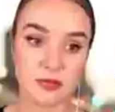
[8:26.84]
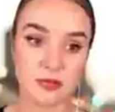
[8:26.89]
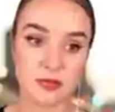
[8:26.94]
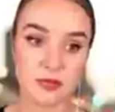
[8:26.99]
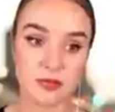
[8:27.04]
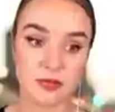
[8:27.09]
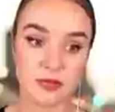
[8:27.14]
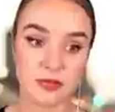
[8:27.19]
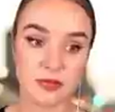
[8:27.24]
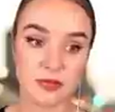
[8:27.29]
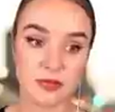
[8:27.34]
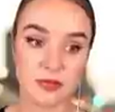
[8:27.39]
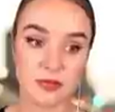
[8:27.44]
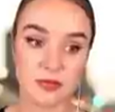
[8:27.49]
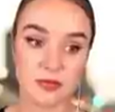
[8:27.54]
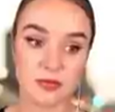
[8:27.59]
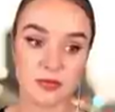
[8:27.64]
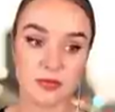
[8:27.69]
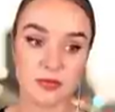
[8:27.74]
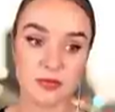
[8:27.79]

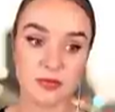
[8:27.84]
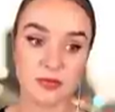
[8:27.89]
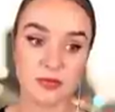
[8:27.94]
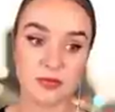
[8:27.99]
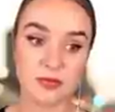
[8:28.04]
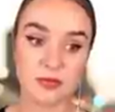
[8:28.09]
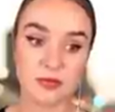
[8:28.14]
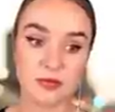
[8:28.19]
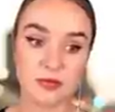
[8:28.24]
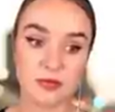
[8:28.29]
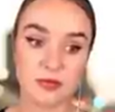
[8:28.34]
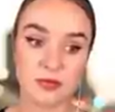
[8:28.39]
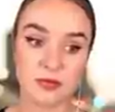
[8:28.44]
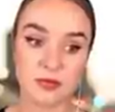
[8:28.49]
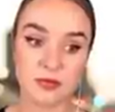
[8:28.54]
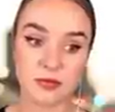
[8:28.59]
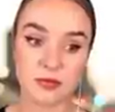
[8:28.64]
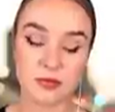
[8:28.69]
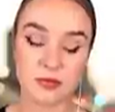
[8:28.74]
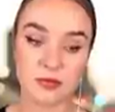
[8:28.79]

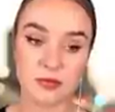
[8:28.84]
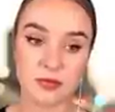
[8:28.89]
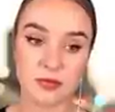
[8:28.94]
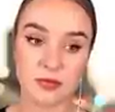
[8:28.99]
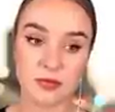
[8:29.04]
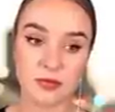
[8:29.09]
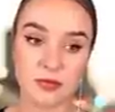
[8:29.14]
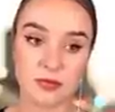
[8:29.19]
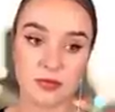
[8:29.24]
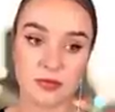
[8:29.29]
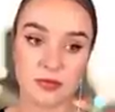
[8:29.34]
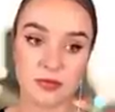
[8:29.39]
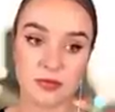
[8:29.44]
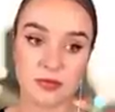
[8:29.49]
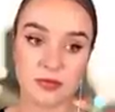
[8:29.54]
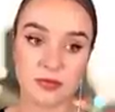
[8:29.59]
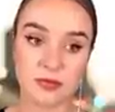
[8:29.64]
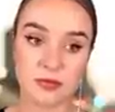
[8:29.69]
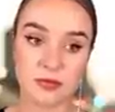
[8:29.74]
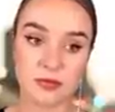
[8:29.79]

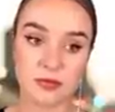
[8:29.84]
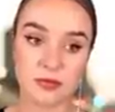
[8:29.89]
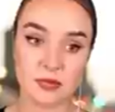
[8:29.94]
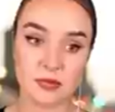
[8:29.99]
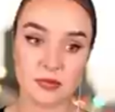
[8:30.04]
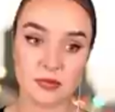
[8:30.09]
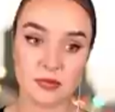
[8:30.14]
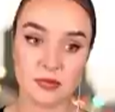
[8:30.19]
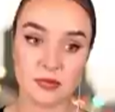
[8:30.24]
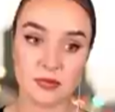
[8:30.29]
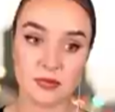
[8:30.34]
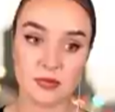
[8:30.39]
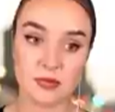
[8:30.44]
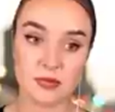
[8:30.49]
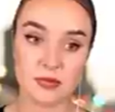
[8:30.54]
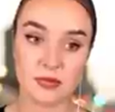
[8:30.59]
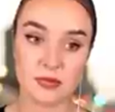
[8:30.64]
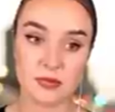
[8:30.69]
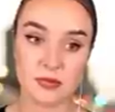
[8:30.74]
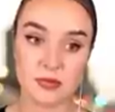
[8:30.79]

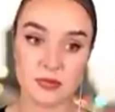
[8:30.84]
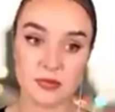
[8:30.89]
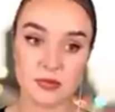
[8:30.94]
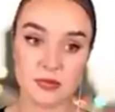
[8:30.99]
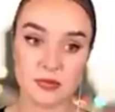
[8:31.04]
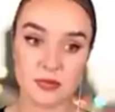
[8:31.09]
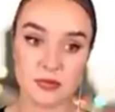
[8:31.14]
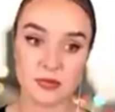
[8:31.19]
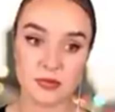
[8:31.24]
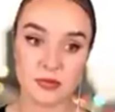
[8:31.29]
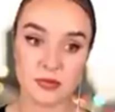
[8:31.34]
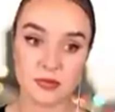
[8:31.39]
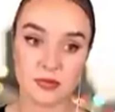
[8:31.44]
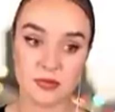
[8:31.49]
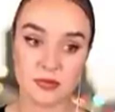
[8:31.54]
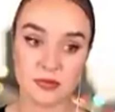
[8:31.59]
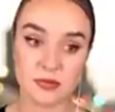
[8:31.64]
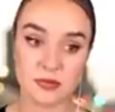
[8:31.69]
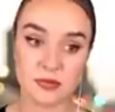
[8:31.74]
No words are spoken by the person on screen.